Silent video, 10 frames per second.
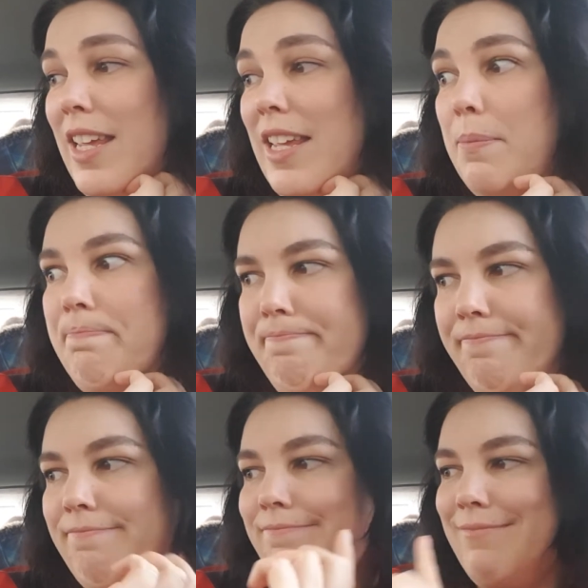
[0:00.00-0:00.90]
the,
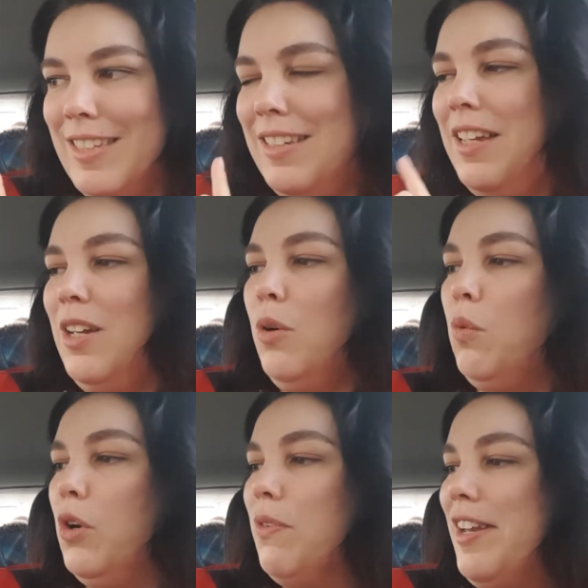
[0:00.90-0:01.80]

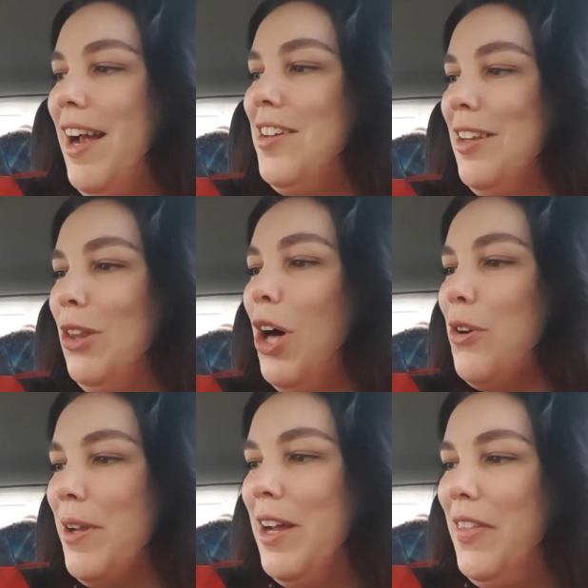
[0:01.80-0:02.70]
word redacted,
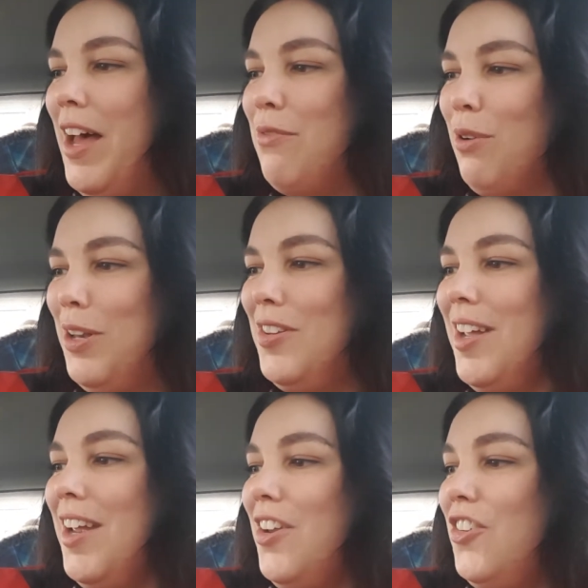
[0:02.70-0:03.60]
lottery on that front.
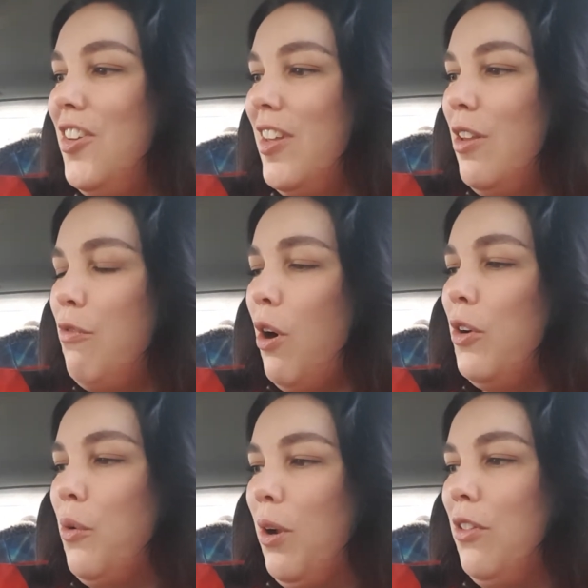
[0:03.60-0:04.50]
She's in the
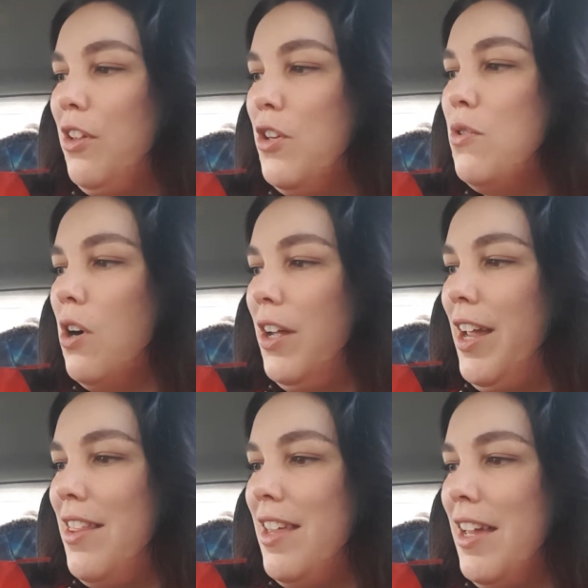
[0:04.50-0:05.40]
far north,
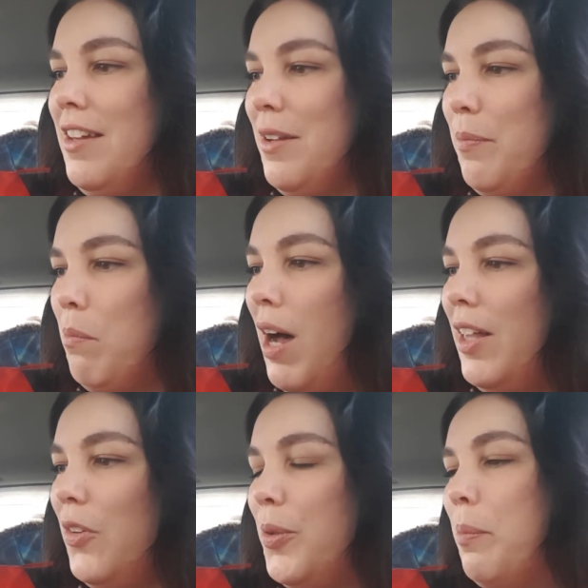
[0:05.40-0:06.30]
Yukon, I think.
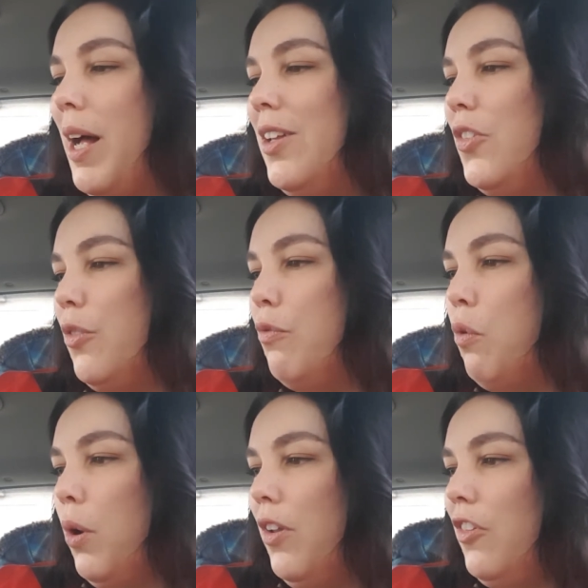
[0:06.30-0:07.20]
Miles and miles of
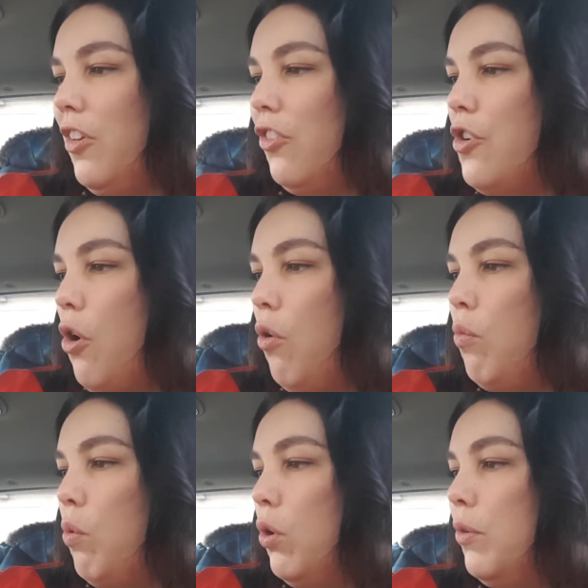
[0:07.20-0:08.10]
forest, snow,
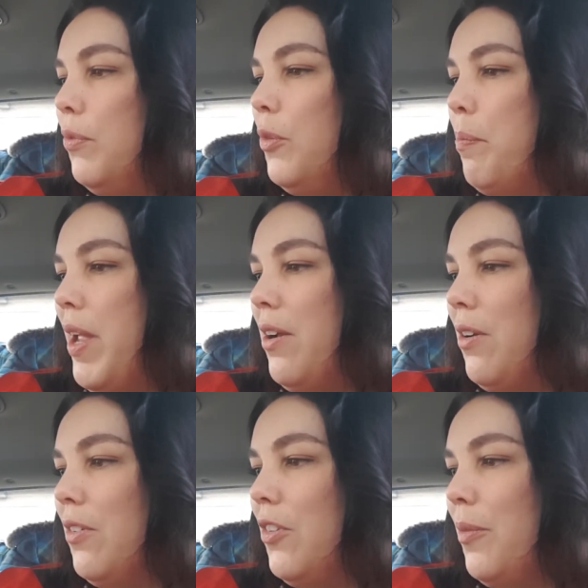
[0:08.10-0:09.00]
wolves,
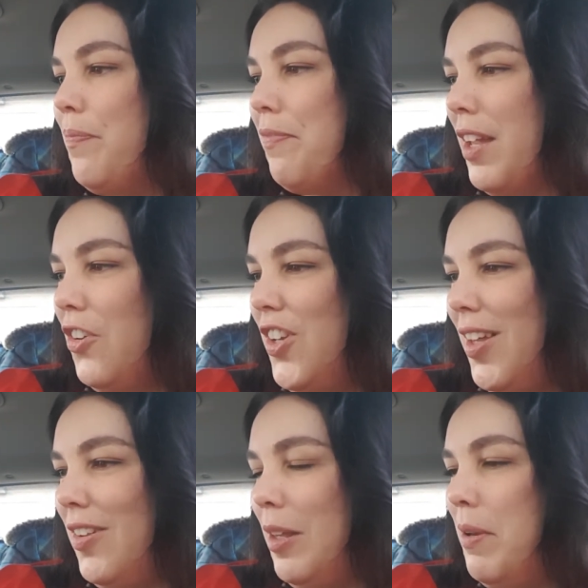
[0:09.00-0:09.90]
bears. She
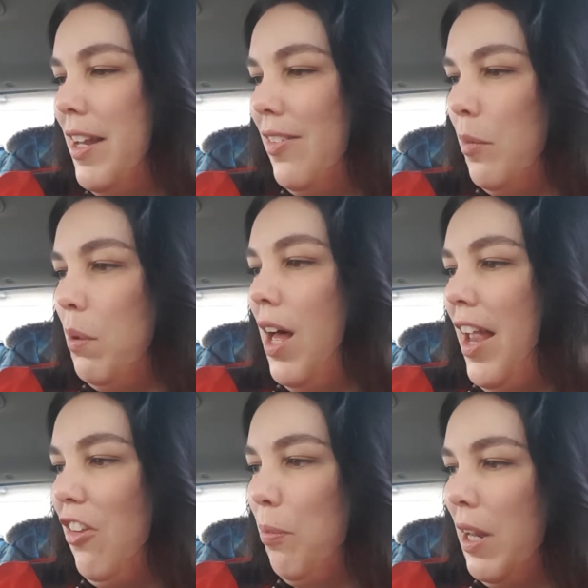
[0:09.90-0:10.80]
has limited
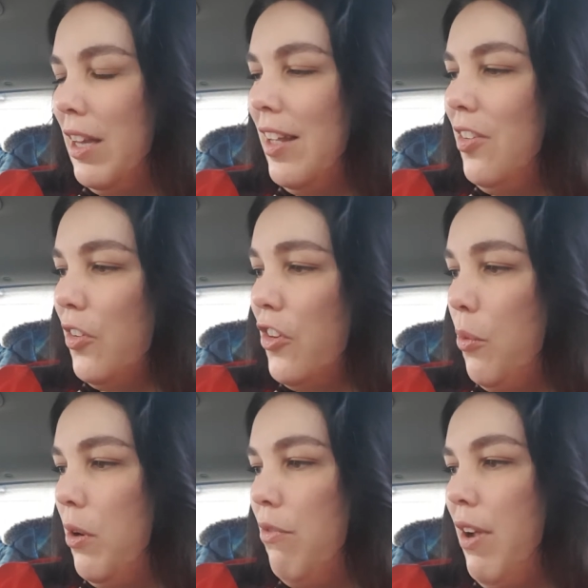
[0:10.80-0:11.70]
supplies, but at least there's
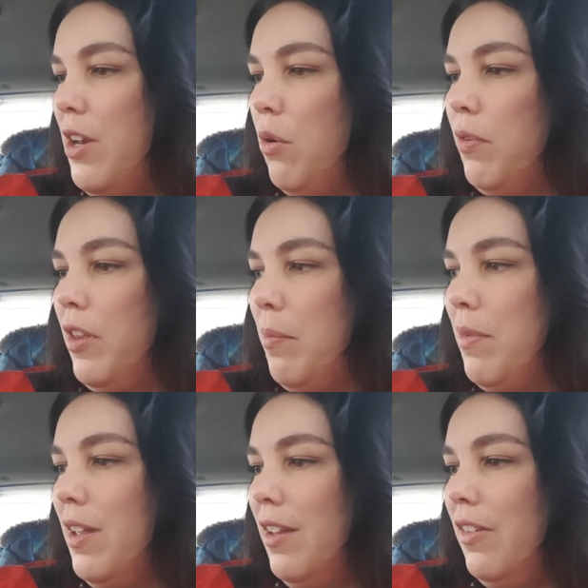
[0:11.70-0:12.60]
no one to fight over
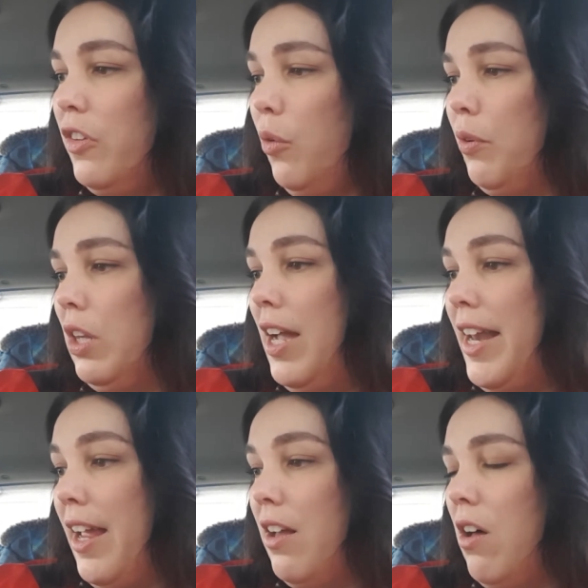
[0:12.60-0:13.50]
them. Silver
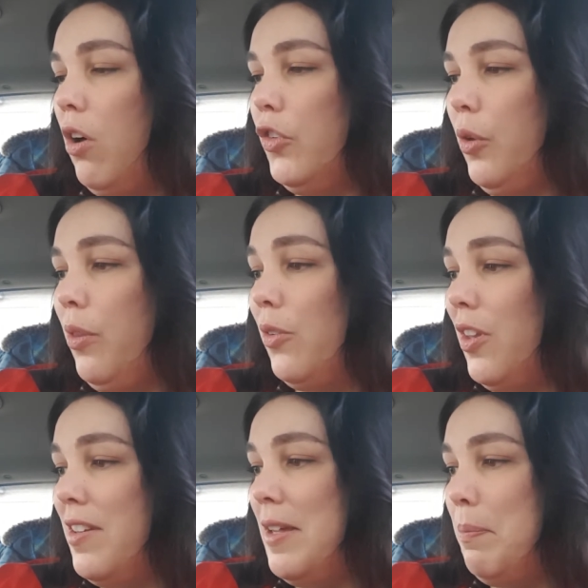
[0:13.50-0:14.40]
lining. Also, there's
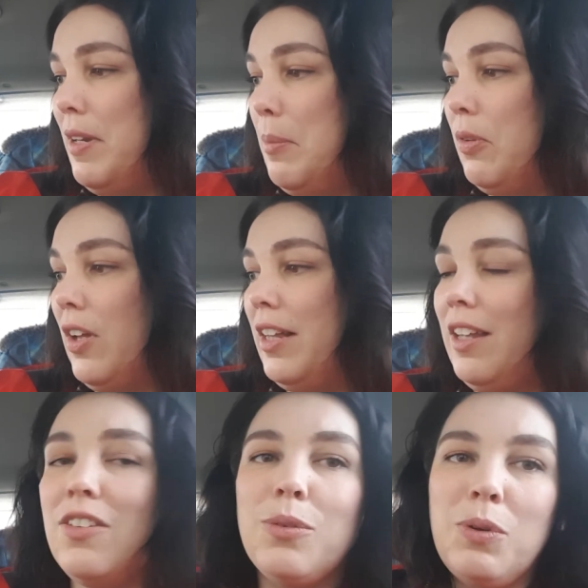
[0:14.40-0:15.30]
a deep, deep
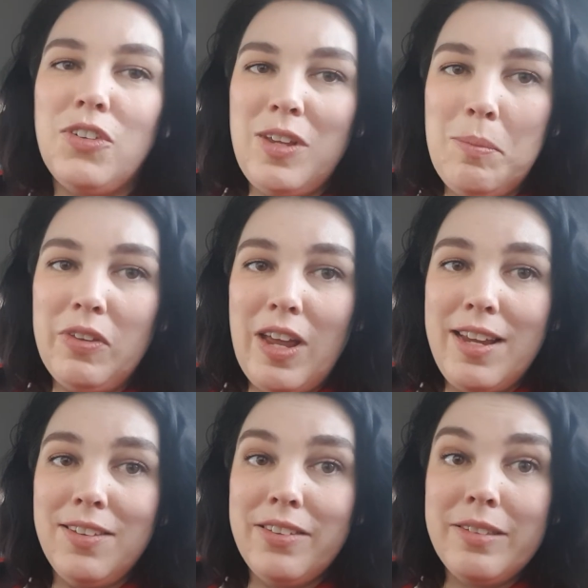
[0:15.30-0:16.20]
silence, which seems
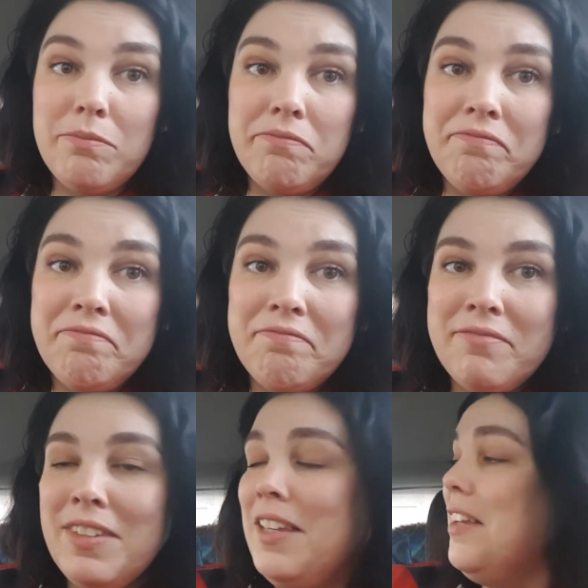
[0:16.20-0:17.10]
nice.
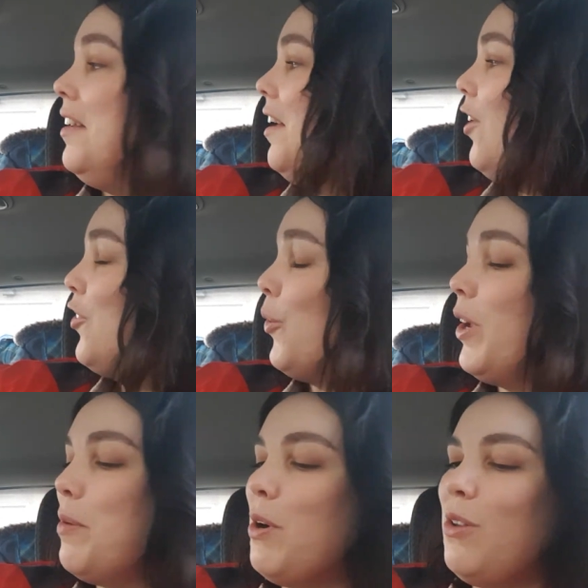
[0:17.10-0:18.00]
A
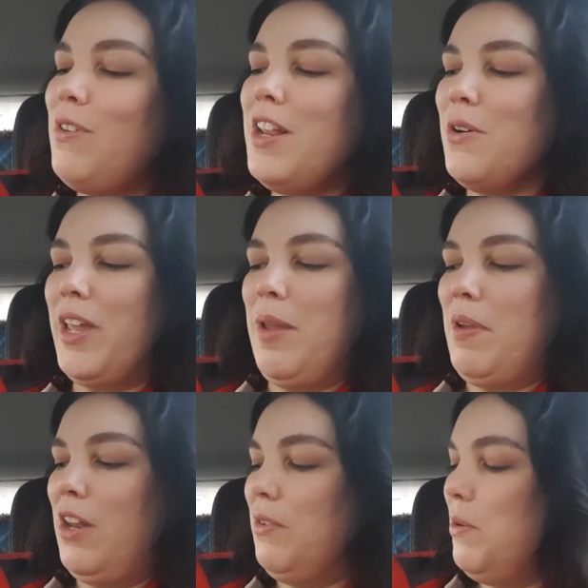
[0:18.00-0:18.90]
story about a video game,
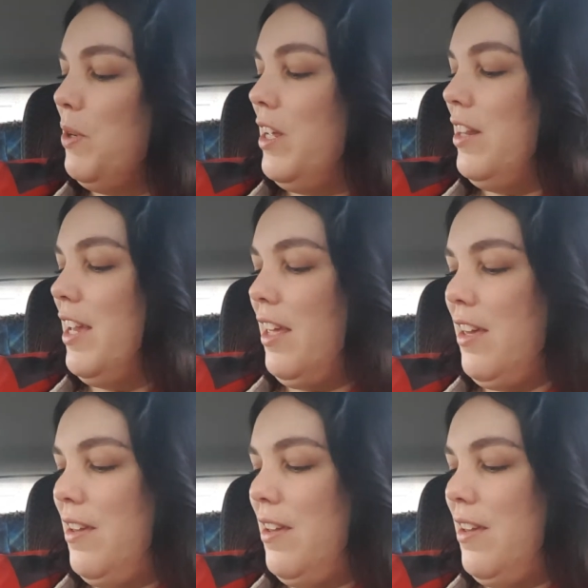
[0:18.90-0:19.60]
Henry. What do you think?